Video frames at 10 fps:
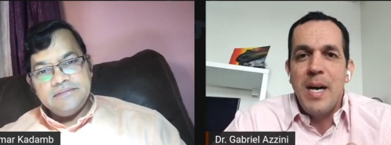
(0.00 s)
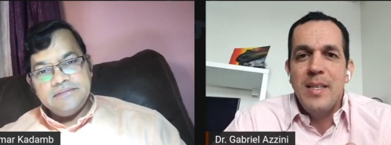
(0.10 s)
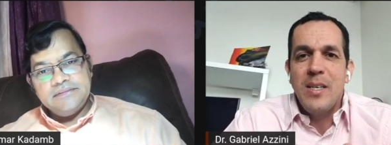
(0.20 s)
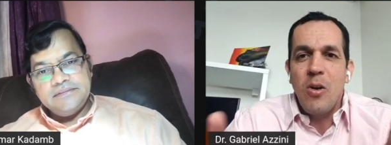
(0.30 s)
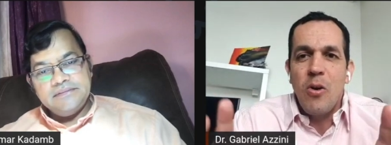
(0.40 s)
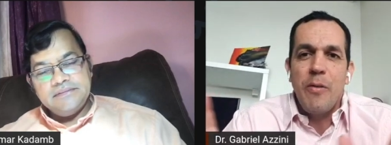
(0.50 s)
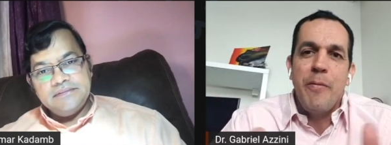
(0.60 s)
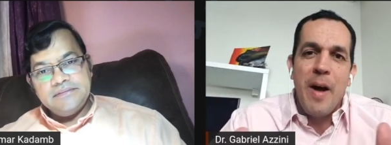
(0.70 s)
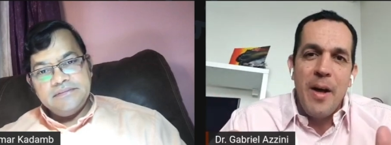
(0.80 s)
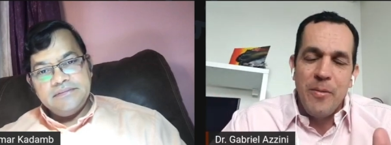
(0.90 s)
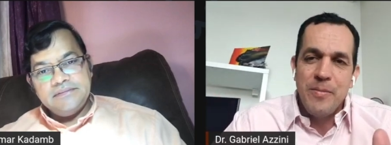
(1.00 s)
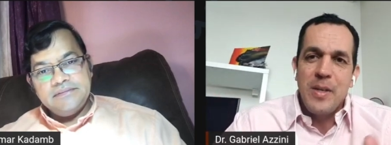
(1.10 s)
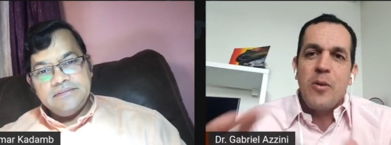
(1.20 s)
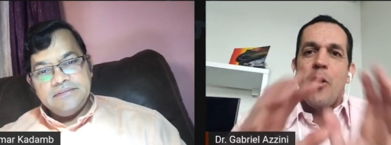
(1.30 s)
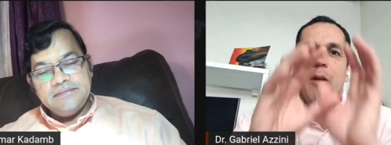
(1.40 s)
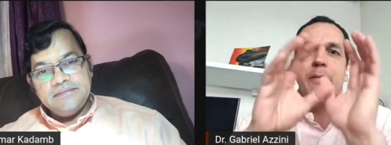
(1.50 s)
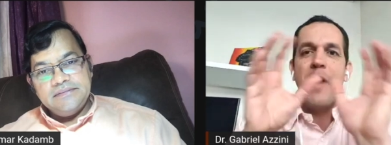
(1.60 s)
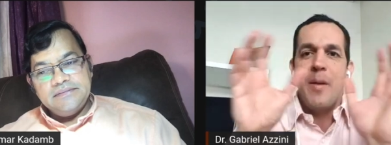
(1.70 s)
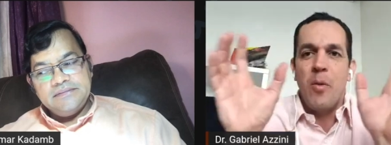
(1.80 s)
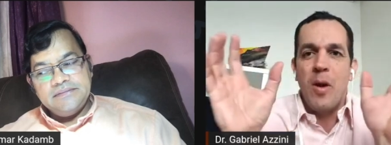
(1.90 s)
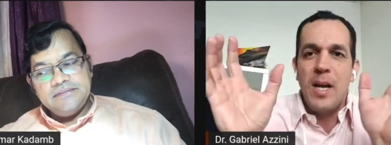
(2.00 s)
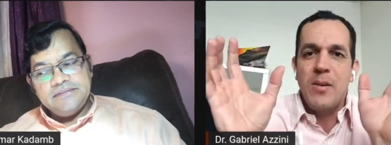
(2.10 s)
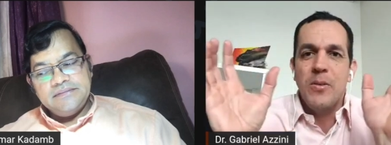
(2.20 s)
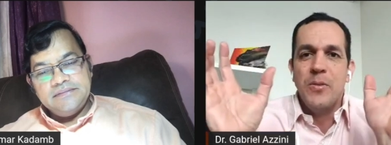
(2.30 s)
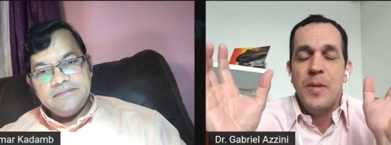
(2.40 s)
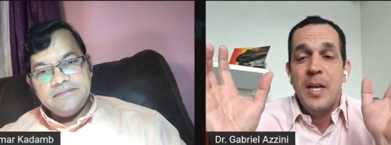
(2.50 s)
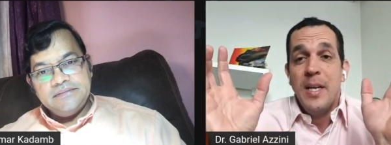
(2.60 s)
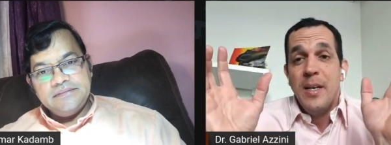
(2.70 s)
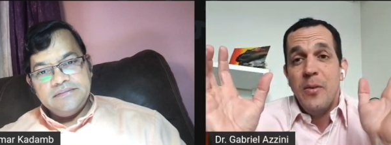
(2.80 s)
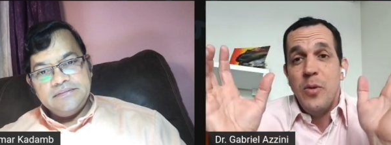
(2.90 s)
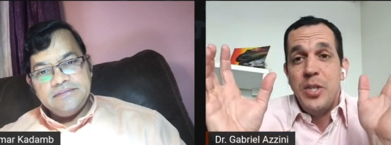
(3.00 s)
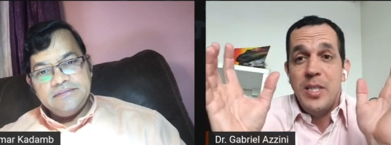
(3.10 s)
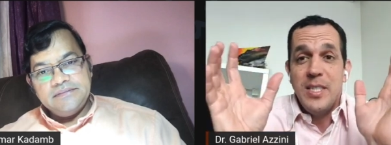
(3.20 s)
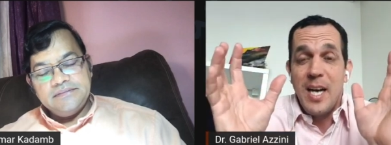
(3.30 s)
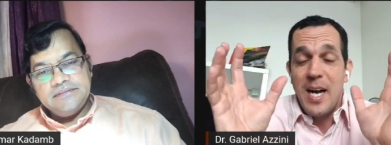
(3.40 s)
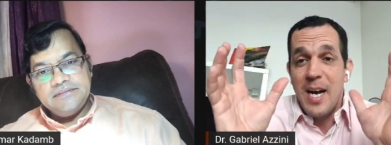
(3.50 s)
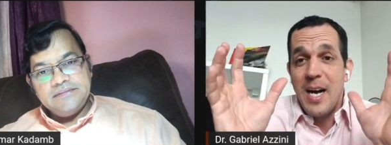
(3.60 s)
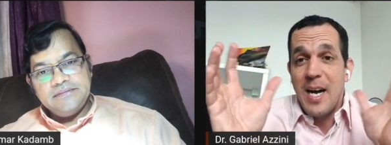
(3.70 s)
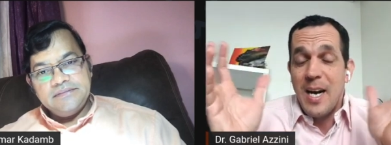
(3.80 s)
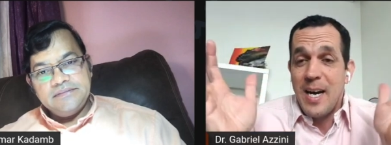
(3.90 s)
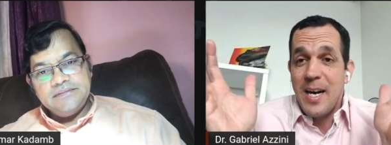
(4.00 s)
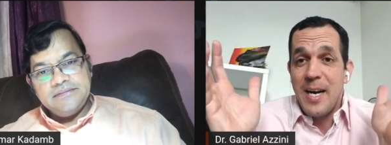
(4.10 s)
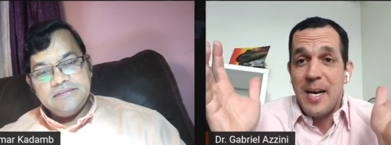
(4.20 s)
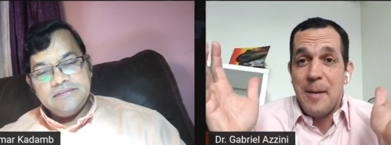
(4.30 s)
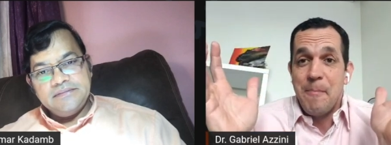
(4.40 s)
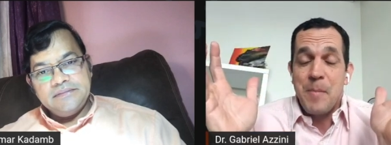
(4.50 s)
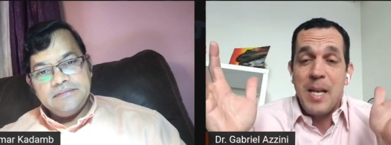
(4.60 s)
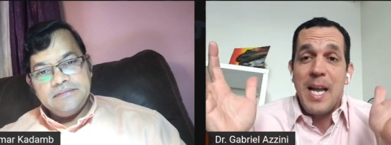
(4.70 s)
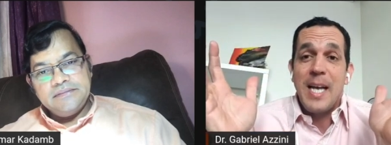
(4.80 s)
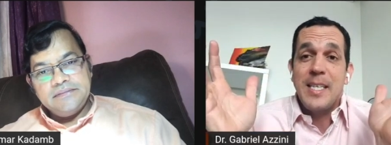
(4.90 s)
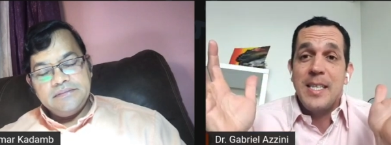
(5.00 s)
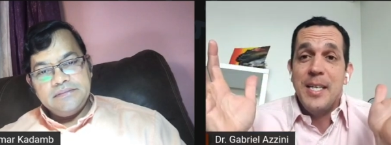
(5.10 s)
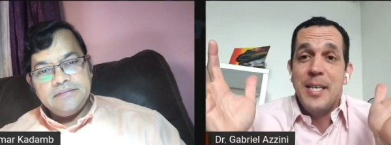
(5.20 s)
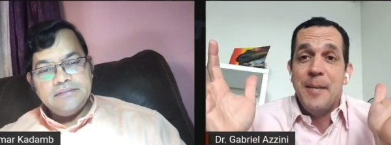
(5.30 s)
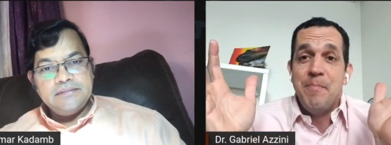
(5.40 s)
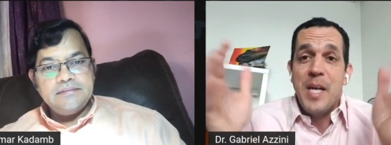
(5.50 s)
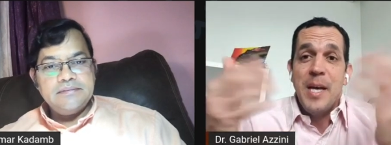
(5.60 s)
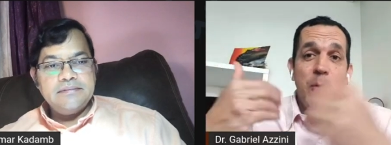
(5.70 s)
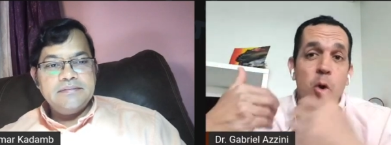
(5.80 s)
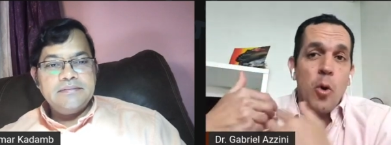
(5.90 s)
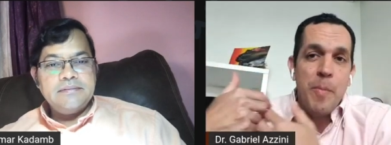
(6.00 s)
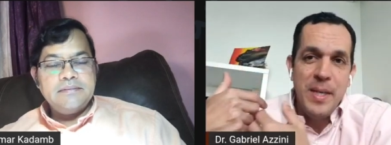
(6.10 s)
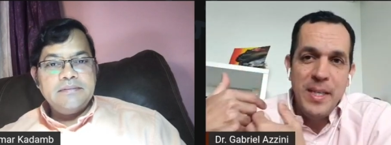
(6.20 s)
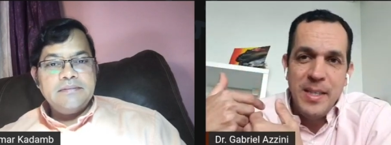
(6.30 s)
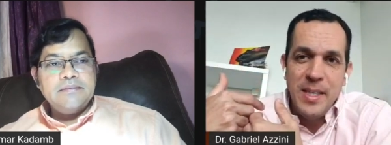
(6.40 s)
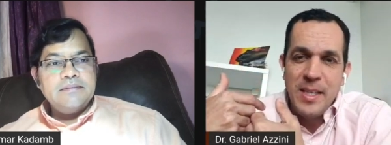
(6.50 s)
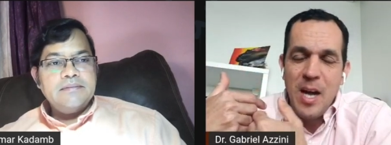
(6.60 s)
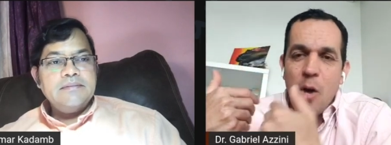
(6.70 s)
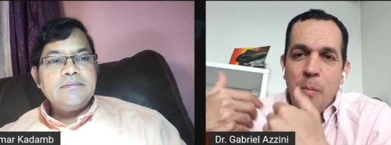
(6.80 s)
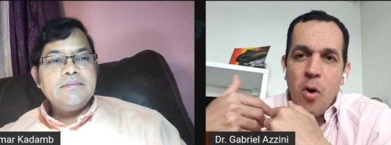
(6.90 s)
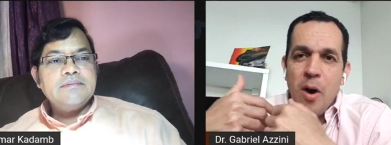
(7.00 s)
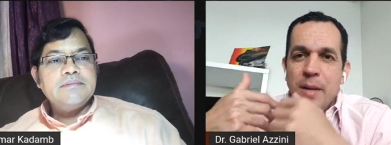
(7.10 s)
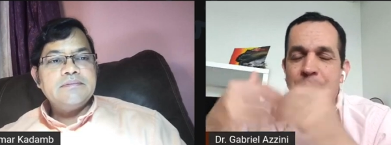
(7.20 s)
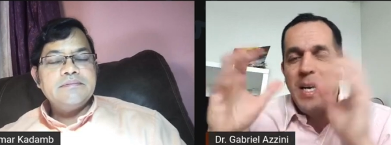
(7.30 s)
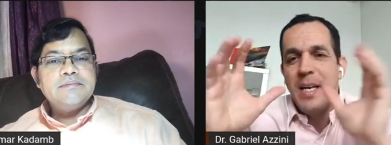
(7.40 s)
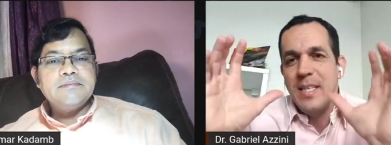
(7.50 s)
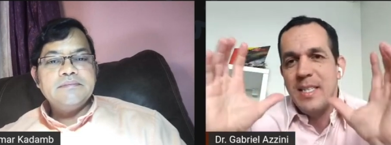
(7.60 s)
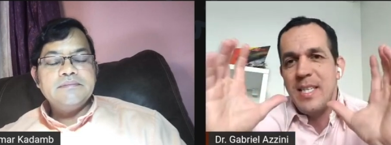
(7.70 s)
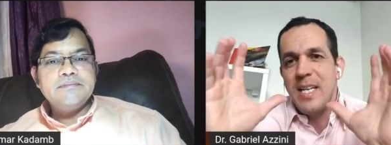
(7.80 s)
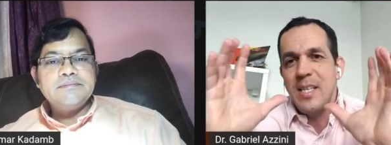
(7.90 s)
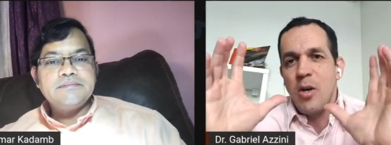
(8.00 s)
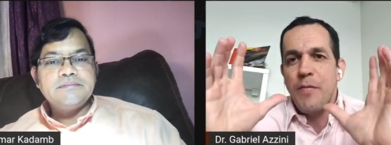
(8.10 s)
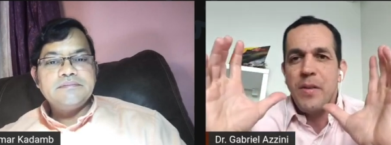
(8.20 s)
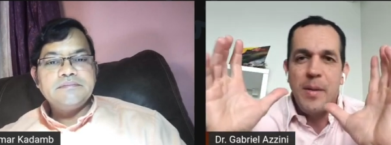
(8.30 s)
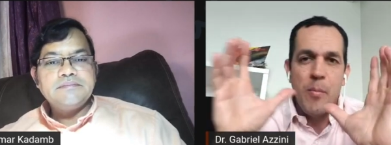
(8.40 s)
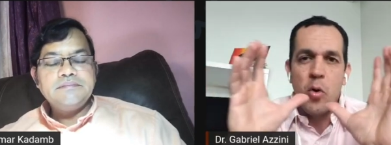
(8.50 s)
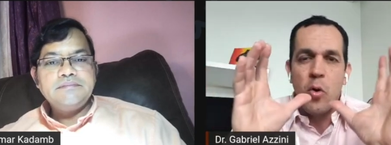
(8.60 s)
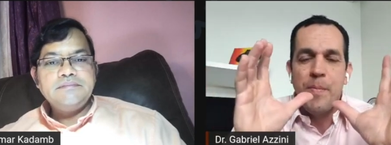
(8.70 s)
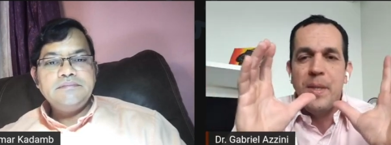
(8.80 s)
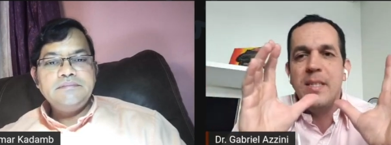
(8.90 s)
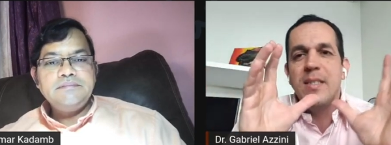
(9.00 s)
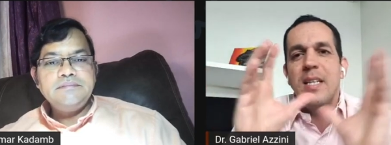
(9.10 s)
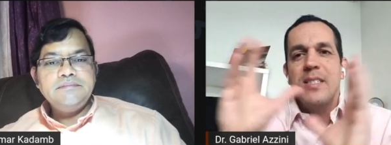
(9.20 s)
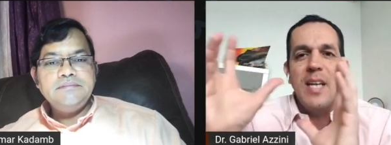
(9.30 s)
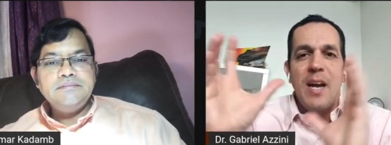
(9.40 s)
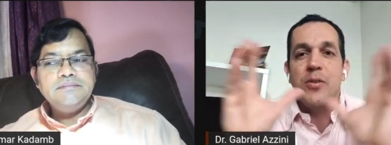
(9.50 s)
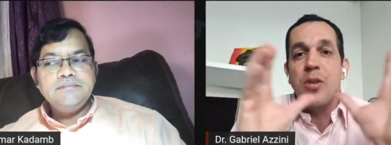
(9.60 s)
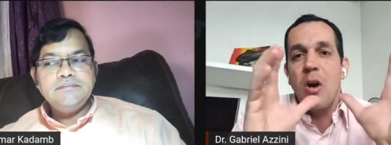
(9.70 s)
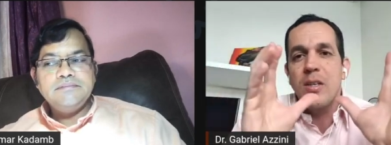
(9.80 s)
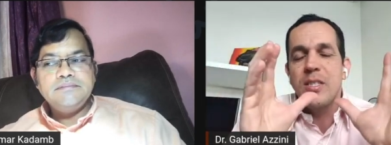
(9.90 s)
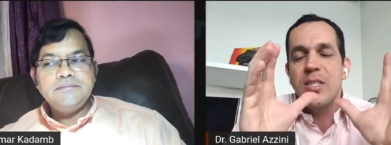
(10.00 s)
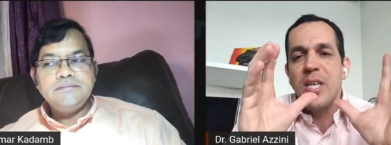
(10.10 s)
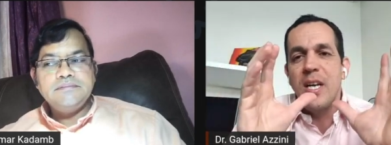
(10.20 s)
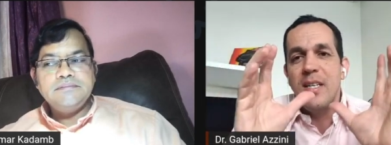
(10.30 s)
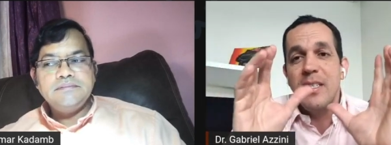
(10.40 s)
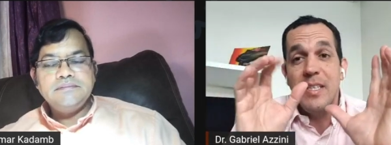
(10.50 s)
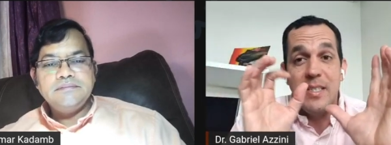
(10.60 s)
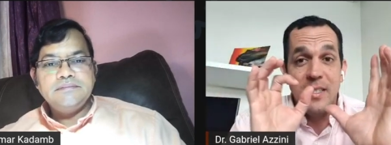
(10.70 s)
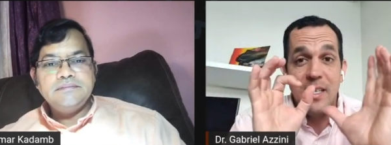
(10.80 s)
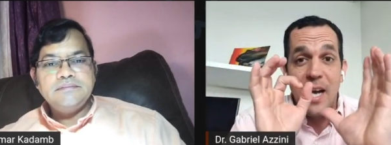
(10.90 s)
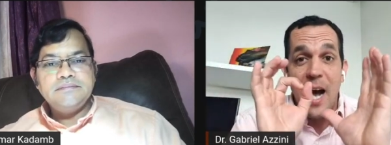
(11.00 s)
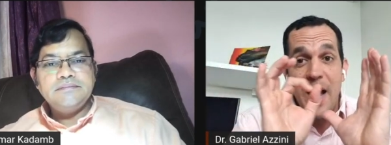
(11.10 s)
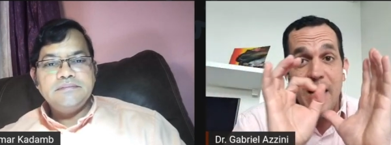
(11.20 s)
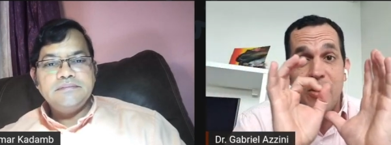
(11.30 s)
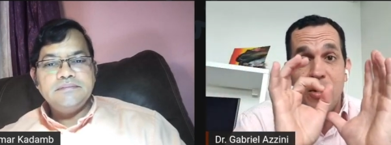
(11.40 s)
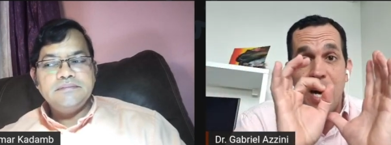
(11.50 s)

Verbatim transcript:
Speaker 1: by the chlorophyll, the chlorophyll molecule, which is a, uh, a uh, uh, like the hemoglobin in our body, and the center of the hemoglobin that carries oxygen is the iron.